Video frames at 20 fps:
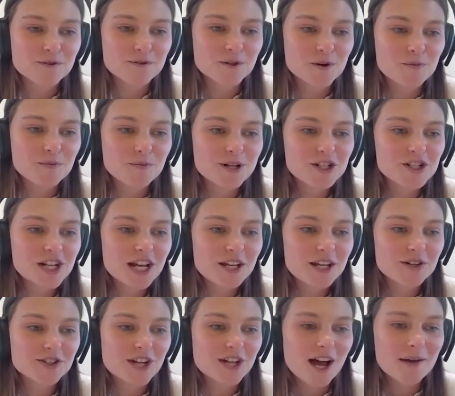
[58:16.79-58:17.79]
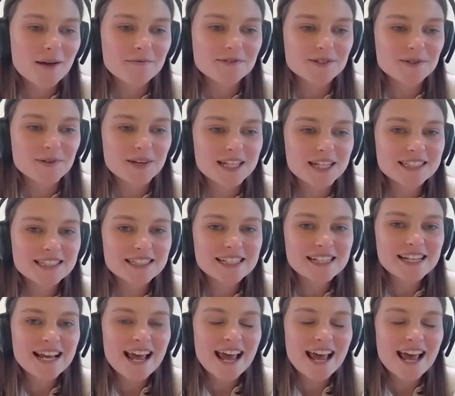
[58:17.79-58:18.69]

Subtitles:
So appreciate your time, Sven.